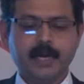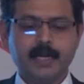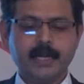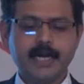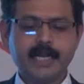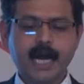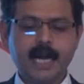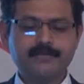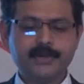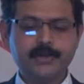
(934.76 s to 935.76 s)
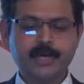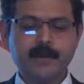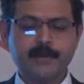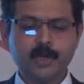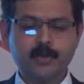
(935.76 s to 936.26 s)
Regarding heart failure,
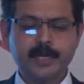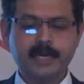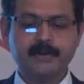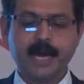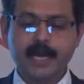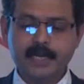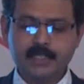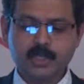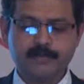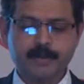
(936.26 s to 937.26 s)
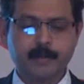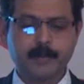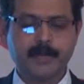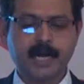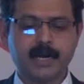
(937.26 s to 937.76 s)
diabetic women have higher risk of
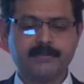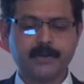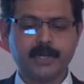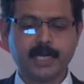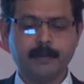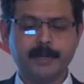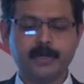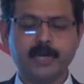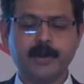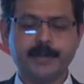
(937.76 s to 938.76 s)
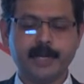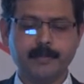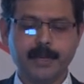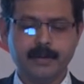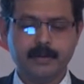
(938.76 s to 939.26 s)
developing heart failure compared to
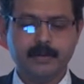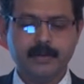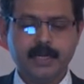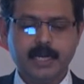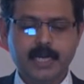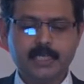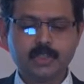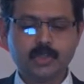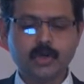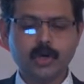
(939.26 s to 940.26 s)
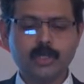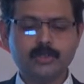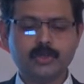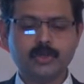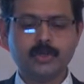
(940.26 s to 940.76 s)
diabetic men. And stroke
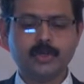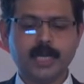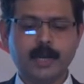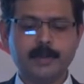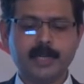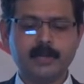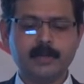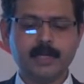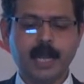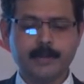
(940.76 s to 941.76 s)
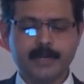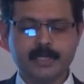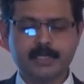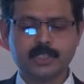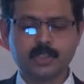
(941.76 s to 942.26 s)
also,
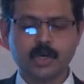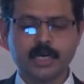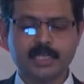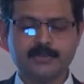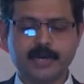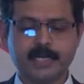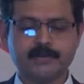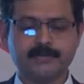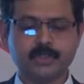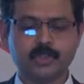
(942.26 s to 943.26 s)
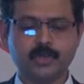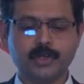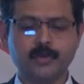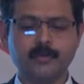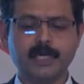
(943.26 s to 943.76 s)
diabetes is stronger risk factor for
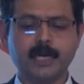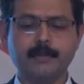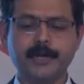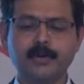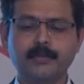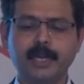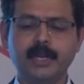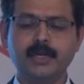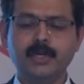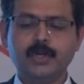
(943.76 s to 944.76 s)
stroke in women compared to male.